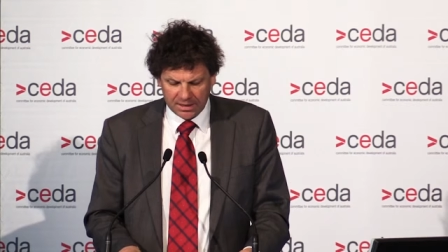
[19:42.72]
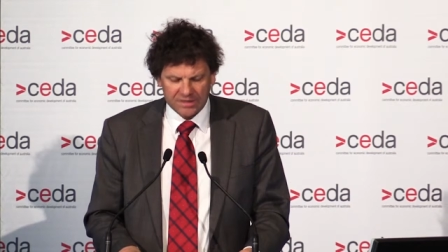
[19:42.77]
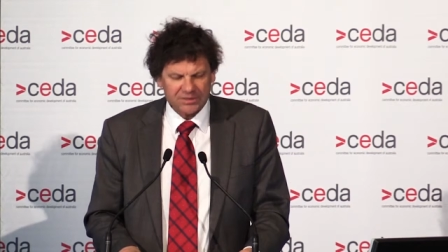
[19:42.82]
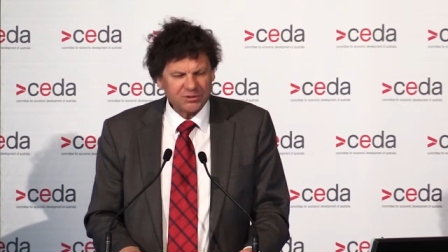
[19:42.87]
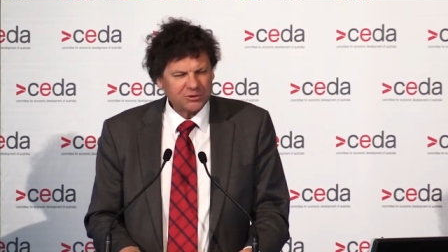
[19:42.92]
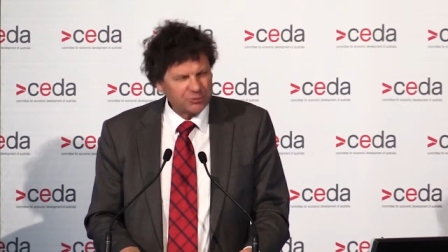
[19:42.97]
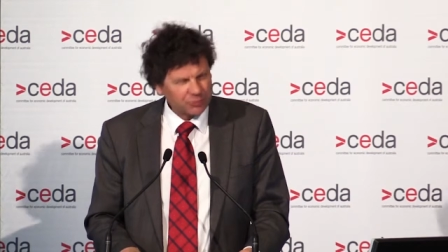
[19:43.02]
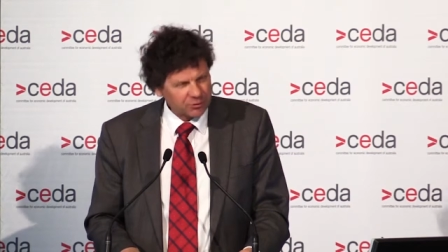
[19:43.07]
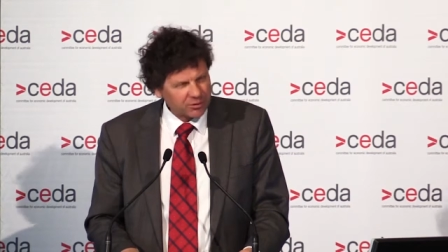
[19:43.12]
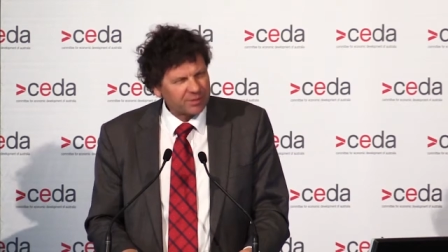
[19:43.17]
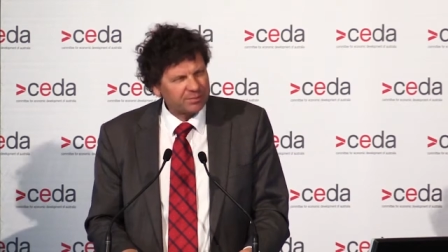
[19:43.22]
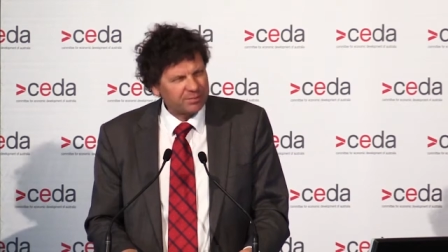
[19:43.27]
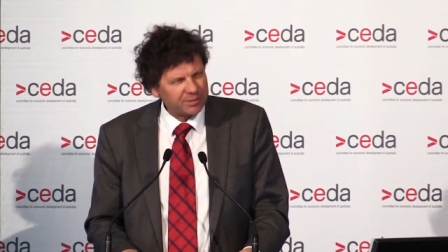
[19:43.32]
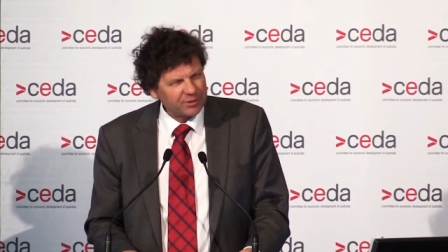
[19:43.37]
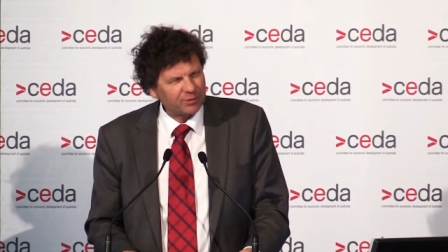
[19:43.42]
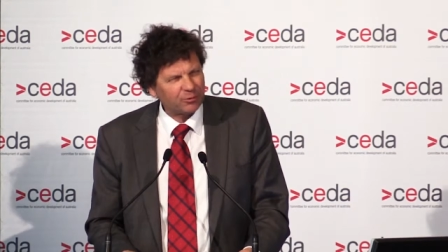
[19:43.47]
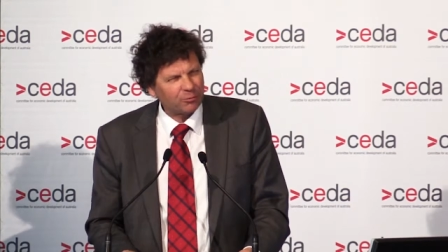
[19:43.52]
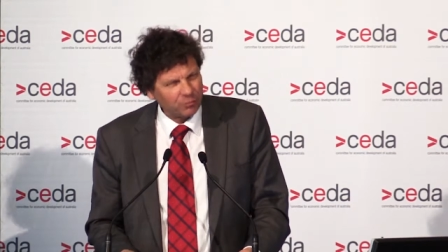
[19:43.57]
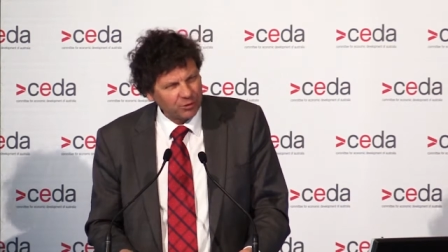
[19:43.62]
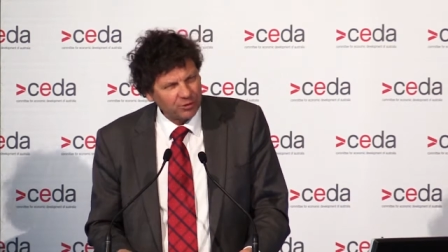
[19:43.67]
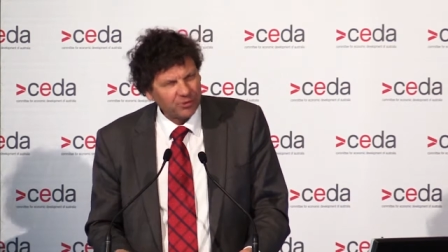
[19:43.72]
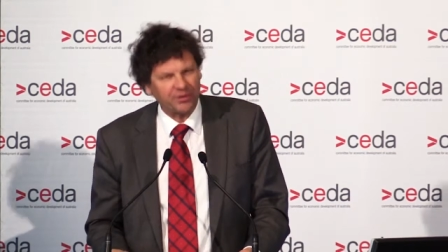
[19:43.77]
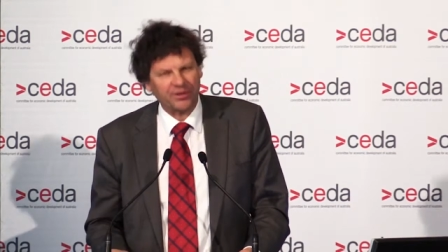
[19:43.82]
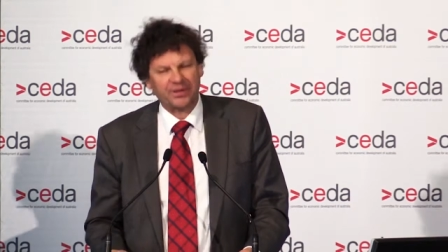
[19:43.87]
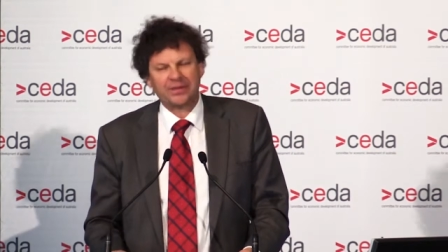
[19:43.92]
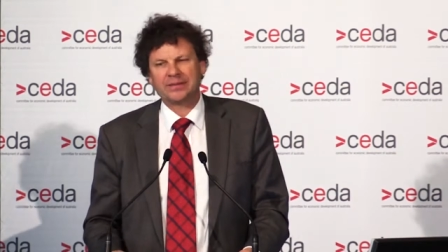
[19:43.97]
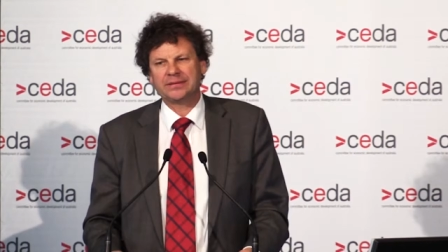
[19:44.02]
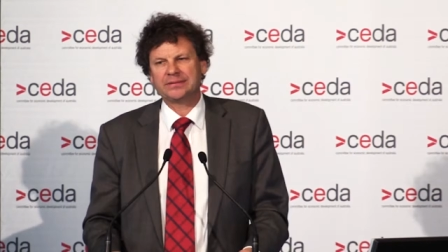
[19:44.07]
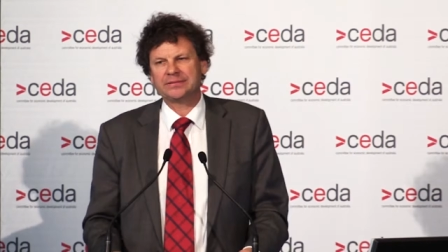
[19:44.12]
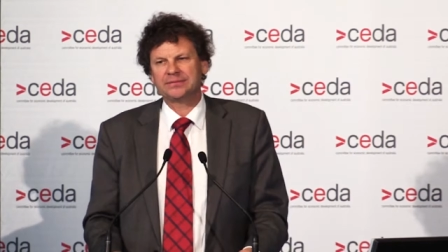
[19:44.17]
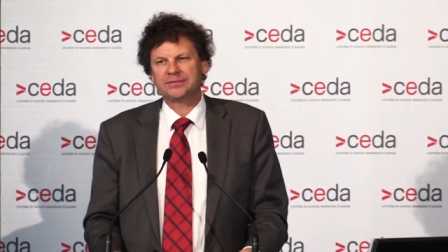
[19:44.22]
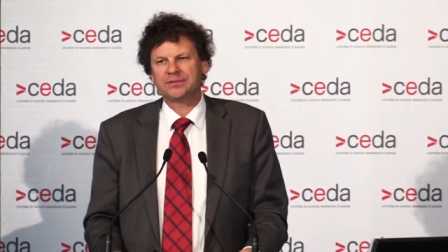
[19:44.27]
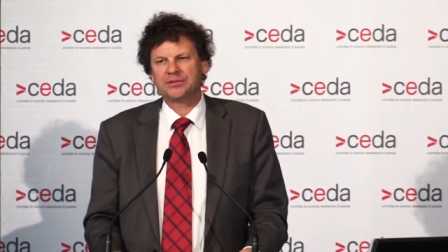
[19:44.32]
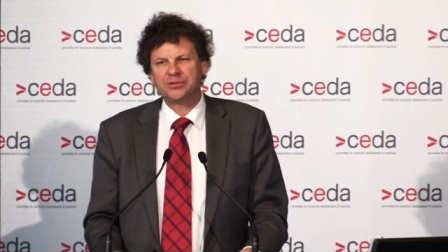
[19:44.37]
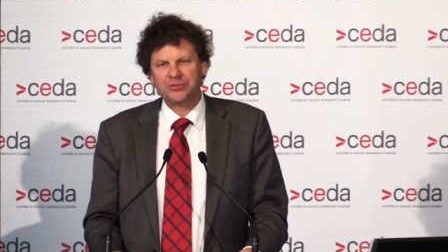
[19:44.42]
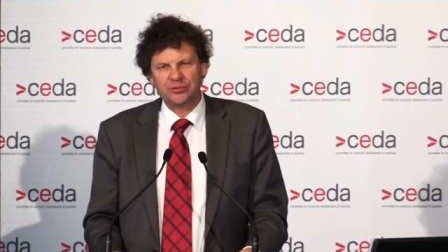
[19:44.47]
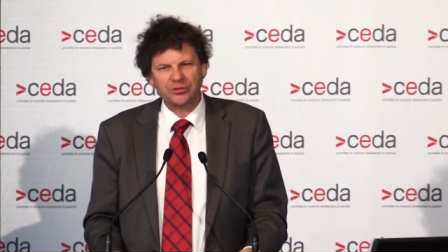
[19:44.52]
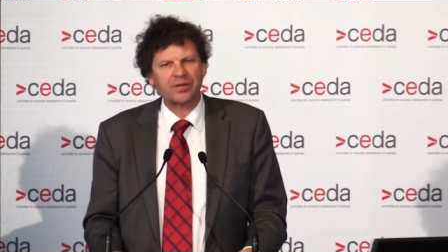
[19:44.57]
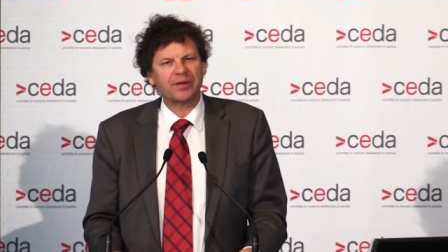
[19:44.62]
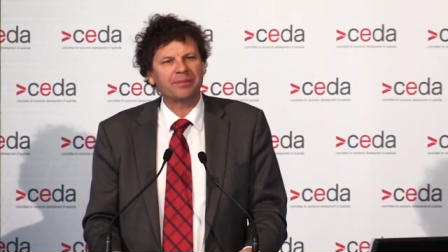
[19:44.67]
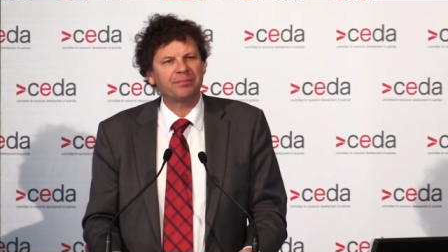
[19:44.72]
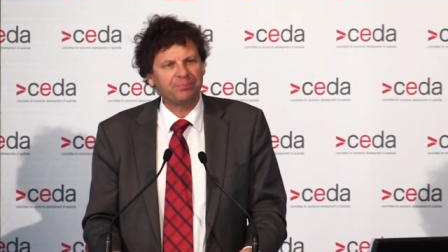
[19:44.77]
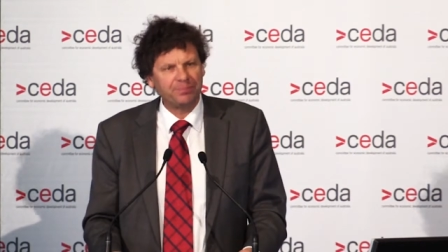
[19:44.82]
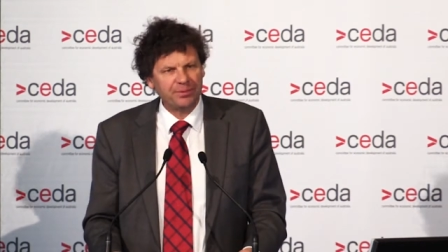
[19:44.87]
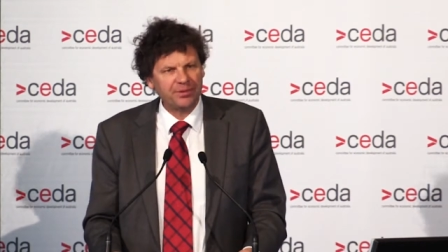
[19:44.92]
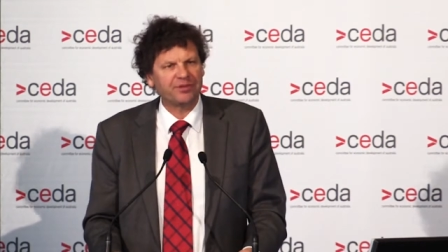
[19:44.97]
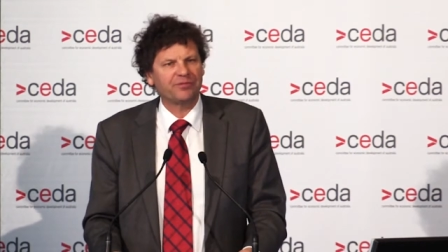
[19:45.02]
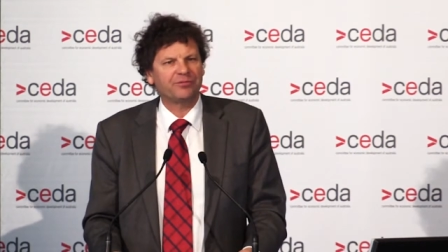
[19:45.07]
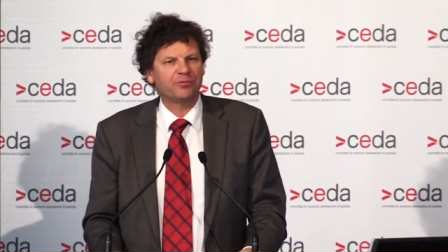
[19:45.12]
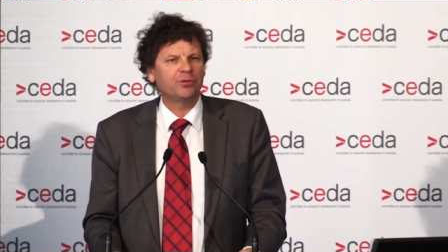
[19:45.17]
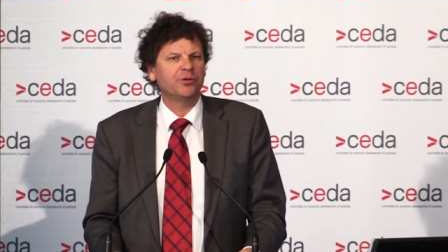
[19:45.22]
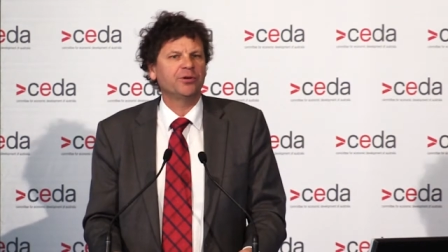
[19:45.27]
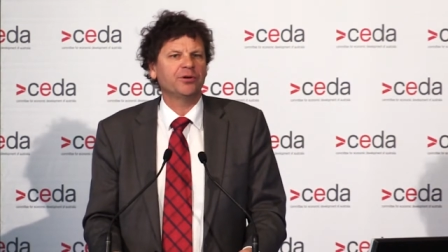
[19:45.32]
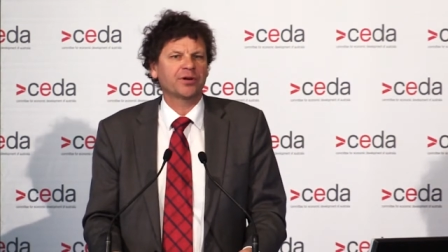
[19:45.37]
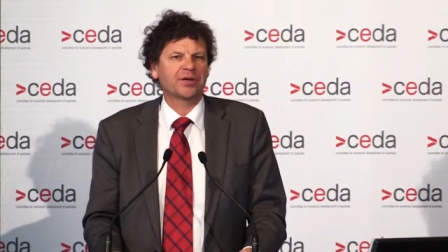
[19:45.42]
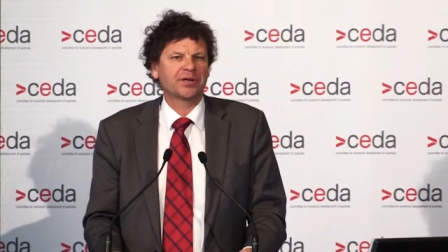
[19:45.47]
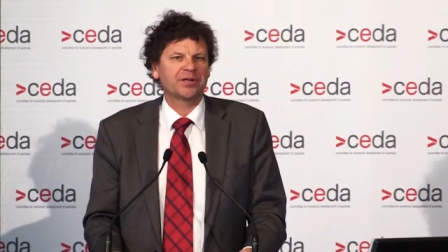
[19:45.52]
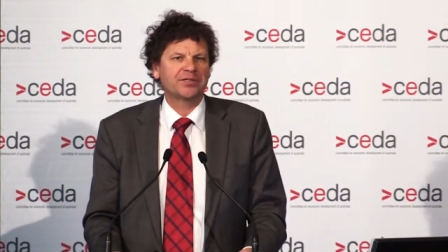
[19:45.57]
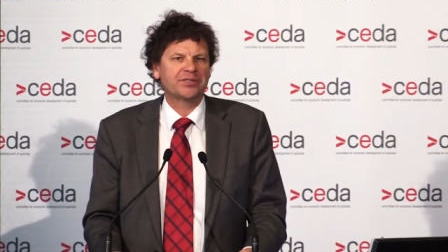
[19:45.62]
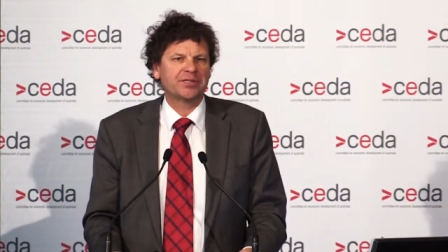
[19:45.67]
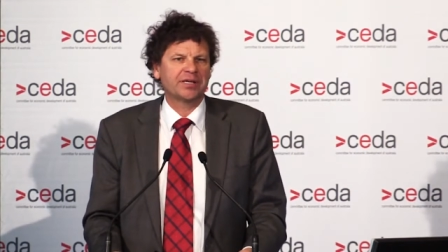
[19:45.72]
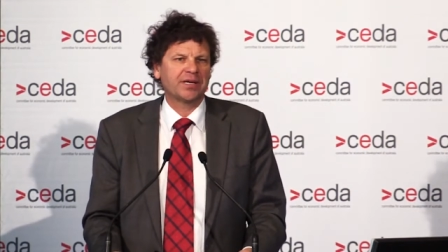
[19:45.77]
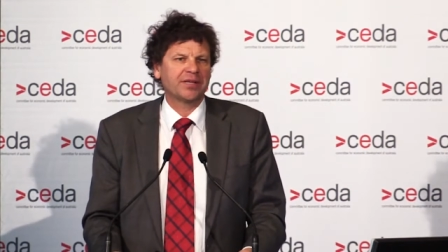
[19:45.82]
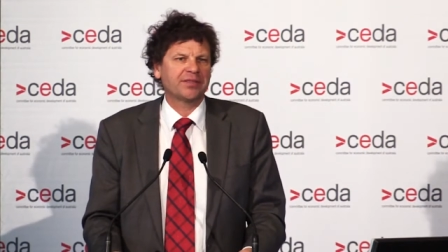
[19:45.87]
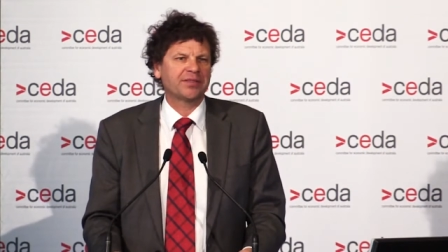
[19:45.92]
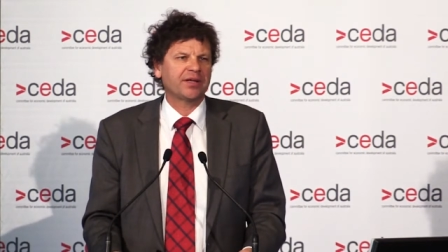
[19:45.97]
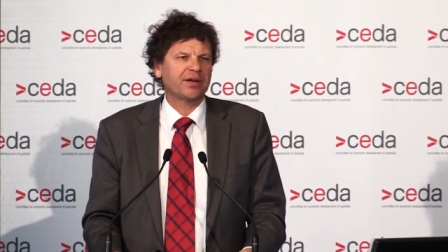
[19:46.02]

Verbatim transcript: It took a bit of work, to get